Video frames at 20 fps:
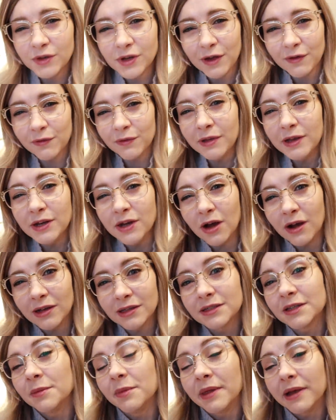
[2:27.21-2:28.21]
definitely
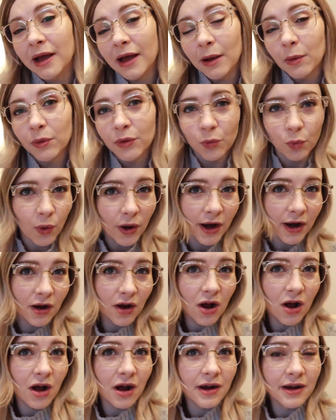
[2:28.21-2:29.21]
not something I would
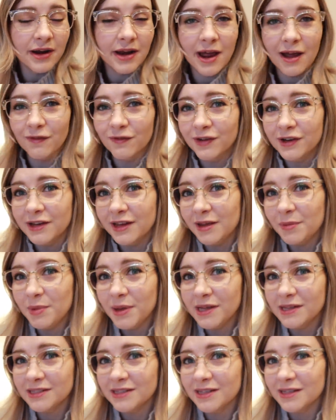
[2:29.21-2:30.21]
wear on an everyday
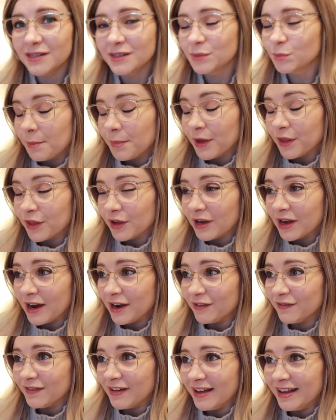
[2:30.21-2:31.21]
basis, but they're
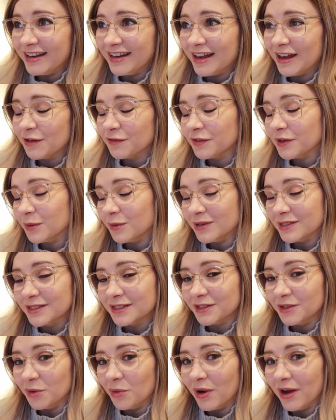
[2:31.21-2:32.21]
kind of fun every once
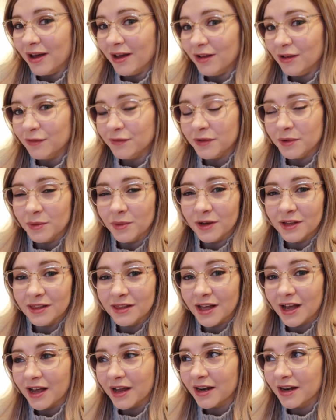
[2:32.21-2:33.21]
in a while if you want
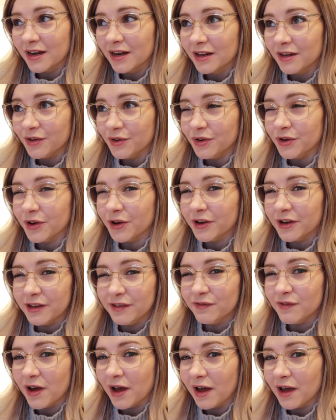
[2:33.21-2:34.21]
that
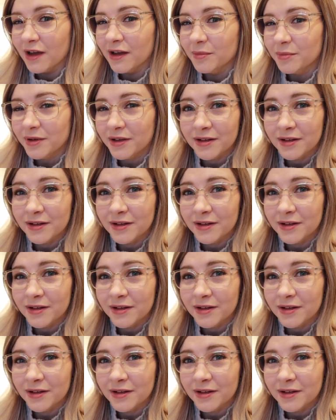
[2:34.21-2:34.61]
nerdy vibe.